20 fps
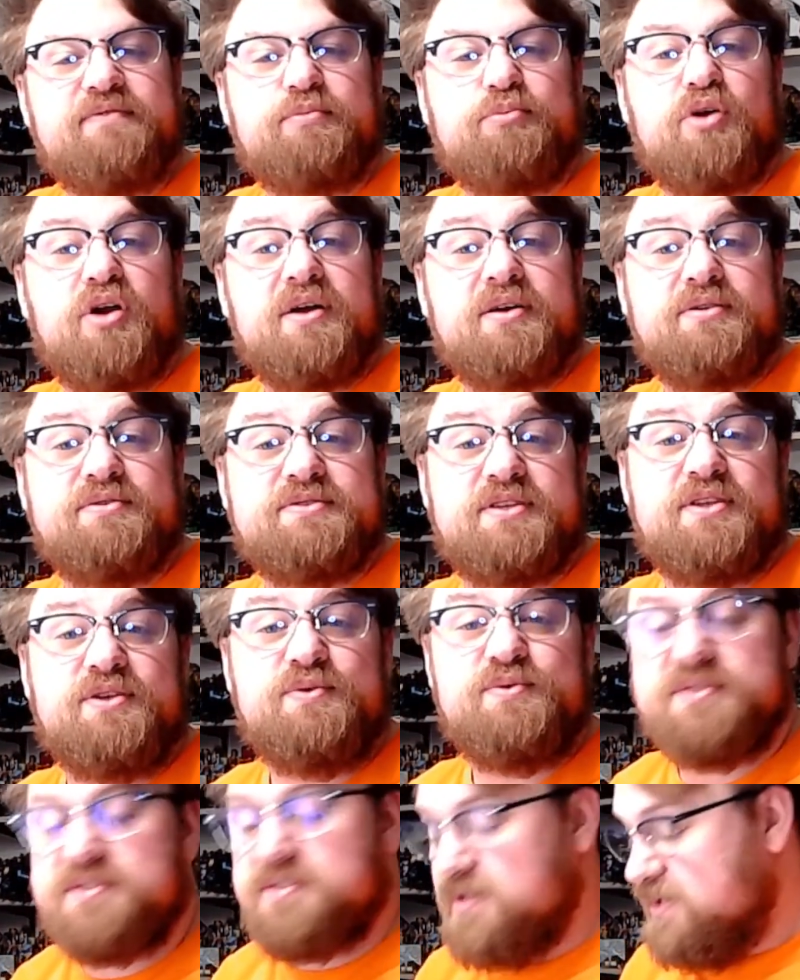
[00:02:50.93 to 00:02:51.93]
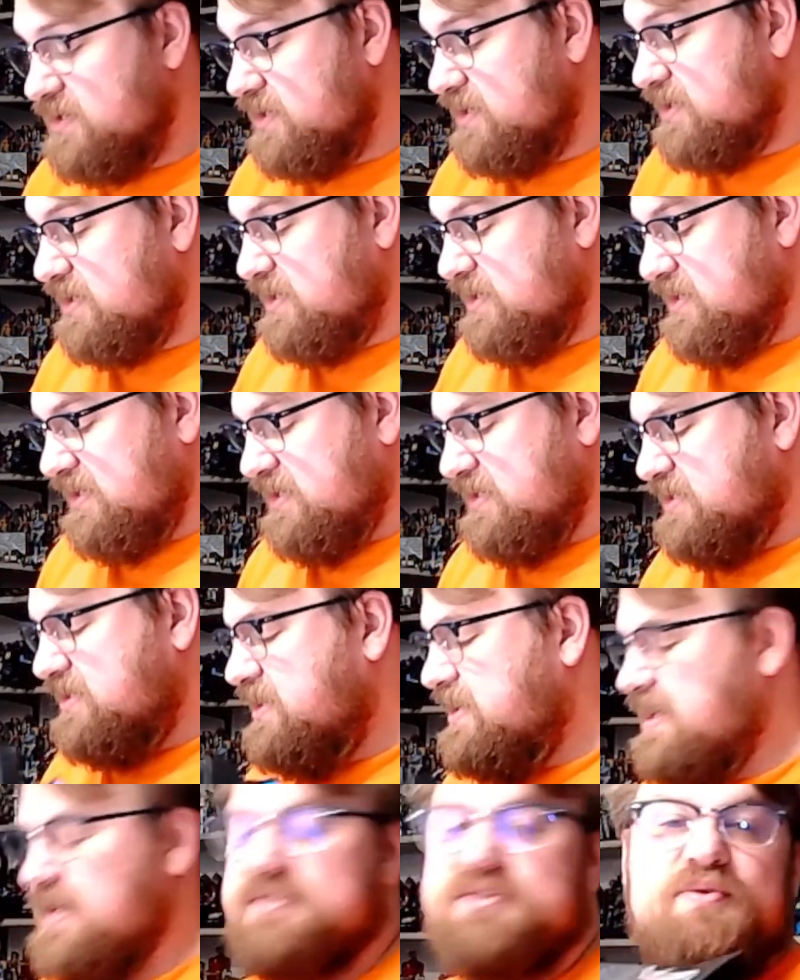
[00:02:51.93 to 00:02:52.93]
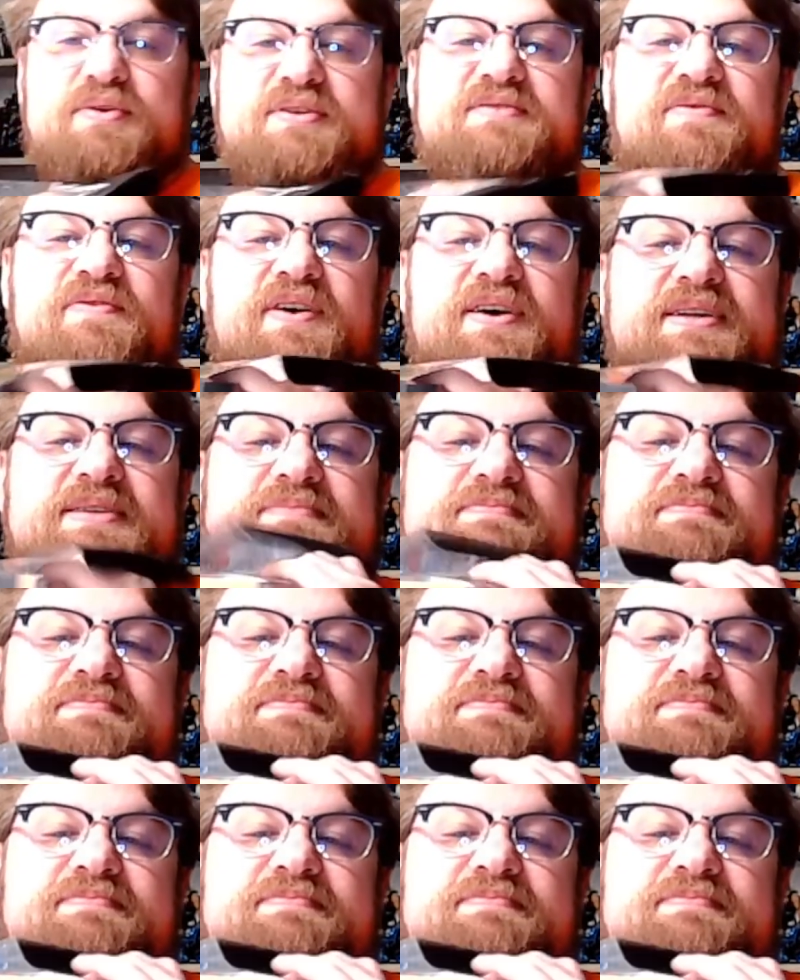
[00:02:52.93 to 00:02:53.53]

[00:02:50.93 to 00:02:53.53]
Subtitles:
Broncos lose. So that's always fun.